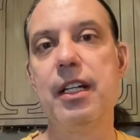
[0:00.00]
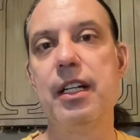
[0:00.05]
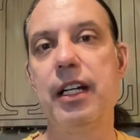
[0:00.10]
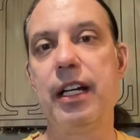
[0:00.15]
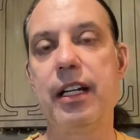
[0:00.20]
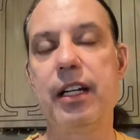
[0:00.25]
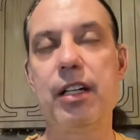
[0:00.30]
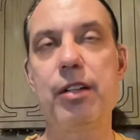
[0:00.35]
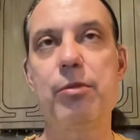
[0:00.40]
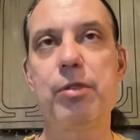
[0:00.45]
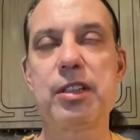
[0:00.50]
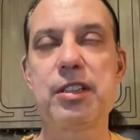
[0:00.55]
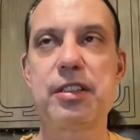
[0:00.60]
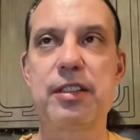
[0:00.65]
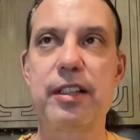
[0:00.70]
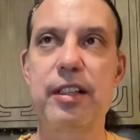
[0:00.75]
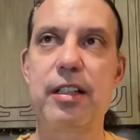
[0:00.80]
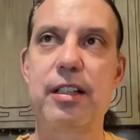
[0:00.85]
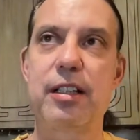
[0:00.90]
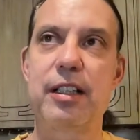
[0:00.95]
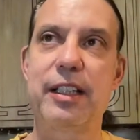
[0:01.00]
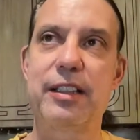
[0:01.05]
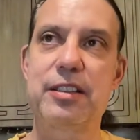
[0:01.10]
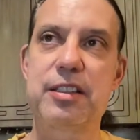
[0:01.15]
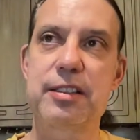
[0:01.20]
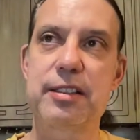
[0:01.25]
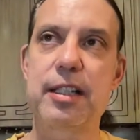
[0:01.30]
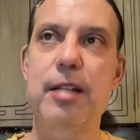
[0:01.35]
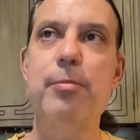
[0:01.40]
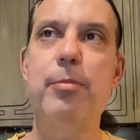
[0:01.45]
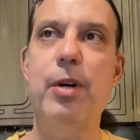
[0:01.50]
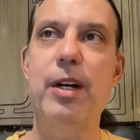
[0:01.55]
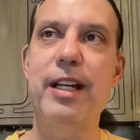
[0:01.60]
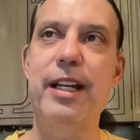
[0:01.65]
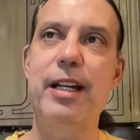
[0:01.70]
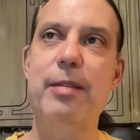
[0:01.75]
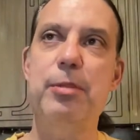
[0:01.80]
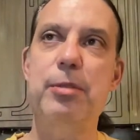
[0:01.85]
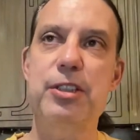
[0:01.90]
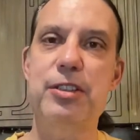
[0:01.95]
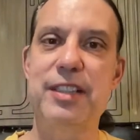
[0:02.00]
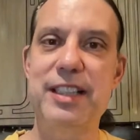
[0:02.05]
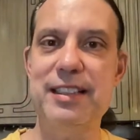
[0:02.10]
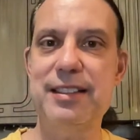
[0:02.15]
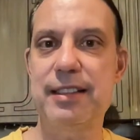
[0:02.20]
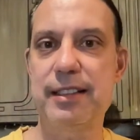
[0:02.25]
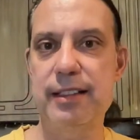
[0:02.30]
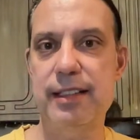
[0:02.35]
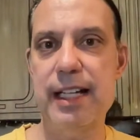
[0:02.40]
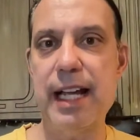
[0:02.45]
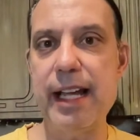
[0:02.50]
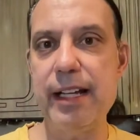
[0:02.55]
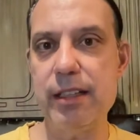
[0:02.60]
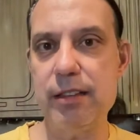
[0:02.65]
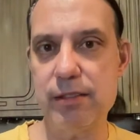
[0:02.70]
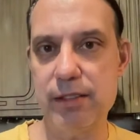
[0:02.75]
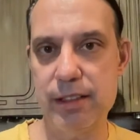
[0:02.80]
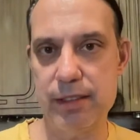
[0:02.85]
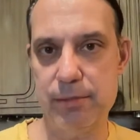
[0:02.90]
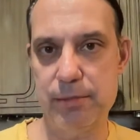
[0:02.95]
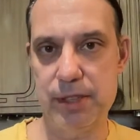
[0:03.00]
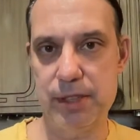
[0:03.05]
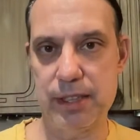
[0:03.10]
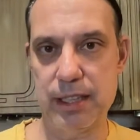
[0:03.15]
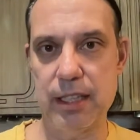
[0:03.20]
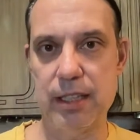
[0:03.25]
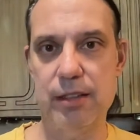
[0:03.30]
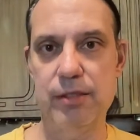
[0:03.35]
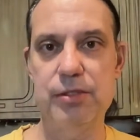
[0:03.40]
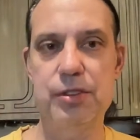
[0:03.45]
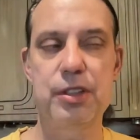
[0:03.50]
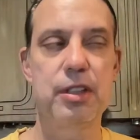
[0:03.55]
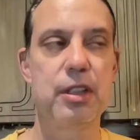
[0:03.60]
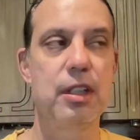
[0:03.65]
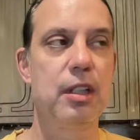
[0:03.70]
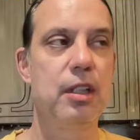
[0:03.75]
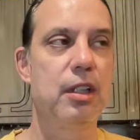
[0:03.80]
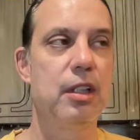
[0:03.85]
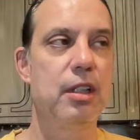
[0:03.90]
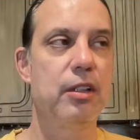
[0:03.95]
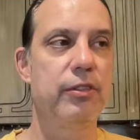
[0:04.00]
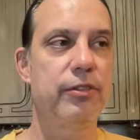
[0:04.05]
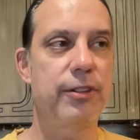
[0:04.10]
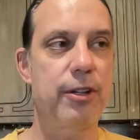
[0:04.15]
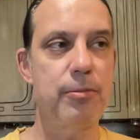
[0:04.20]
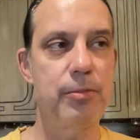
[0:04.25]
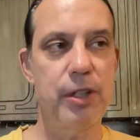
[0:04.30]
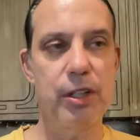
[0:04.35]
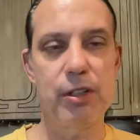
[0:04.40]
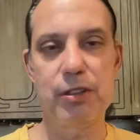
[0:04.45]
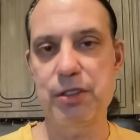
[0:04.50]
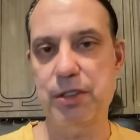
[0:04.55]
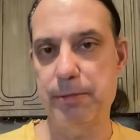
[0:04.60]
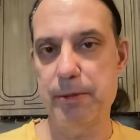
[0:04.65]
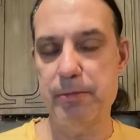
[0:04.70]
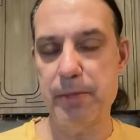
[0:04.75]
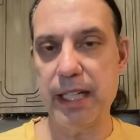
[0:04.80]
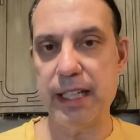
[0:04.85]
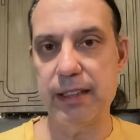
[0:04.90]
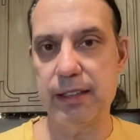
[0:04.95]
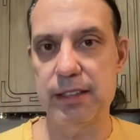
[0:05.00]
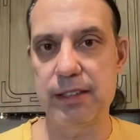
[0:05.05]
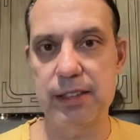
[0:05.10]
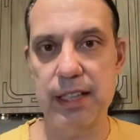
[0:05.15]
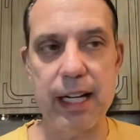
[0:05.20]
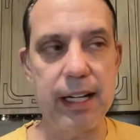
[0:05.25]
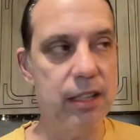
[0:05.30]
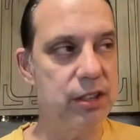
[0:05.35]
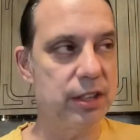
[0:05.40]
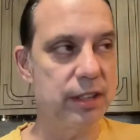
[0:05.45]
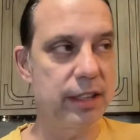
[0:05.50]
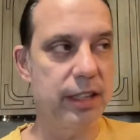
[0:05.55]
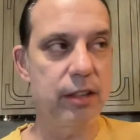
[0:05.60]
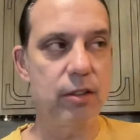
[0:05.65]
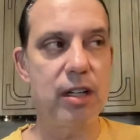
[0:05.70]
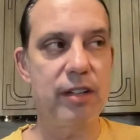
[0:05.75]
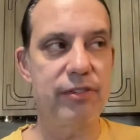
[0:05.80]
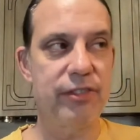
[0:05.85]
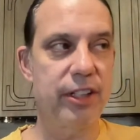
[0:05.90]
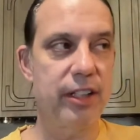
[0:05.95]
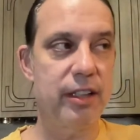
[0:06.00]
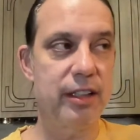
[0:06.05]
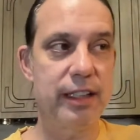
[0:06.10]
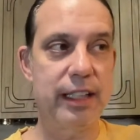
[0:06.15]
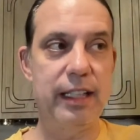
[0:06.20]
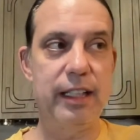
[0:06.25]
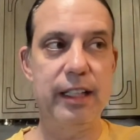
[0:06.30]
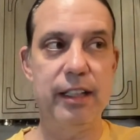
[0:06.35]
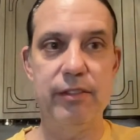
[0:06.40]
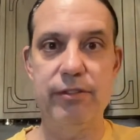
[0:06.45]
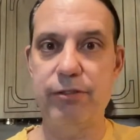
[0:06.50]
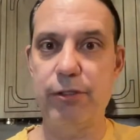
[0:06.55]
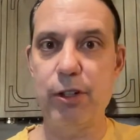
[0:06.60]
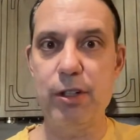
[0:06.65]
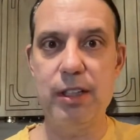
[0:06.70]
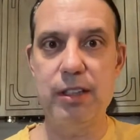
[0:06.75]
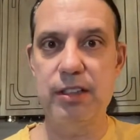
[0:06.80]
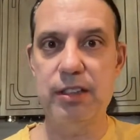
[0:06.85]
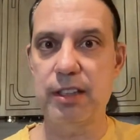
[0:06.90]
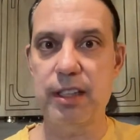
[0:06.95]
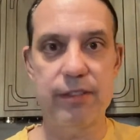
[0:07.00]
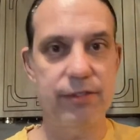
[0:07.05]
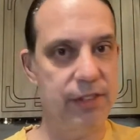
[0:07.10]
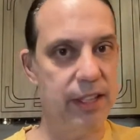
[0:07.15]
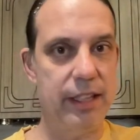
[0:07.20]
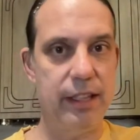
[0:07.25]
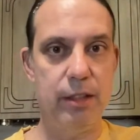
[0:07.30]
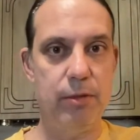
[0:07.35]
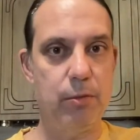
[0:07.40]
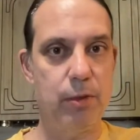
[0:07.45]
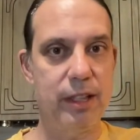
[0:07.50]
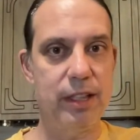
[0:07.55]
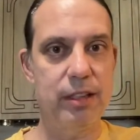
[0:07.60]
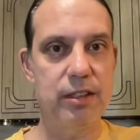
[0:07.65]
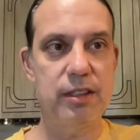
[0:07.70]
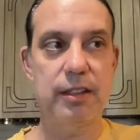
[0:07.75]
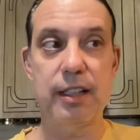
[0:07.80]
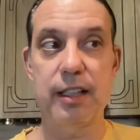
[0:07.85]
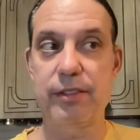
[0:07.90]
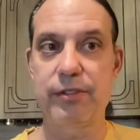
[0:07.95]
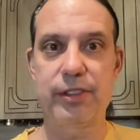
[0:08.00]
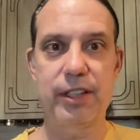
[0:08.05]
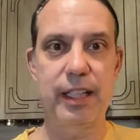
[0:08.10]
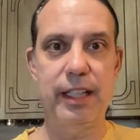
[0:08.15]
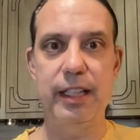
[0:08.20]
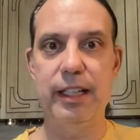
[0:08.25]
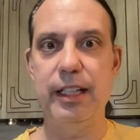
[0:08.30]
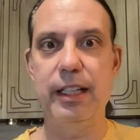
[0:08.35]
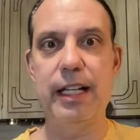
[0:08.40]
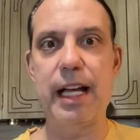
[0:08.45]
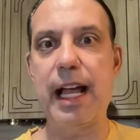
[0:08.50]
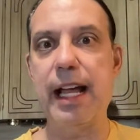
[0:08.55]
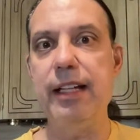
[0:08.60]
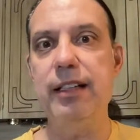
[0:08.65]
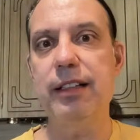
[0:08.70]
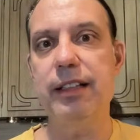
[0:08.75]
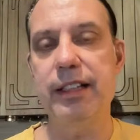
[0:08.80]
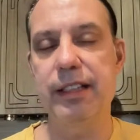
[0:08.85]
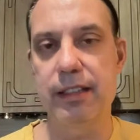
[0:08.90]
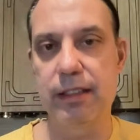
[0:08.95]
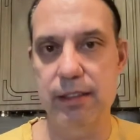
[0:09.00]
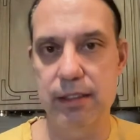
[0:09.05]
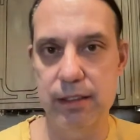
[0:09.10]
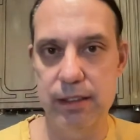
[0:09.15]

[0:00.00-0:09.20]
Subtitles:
In other words, they're in some way able to disentangle themselves from those mimetic desires, and they go off here and they eat foreign stuff. They eat weird stuff. They eat alien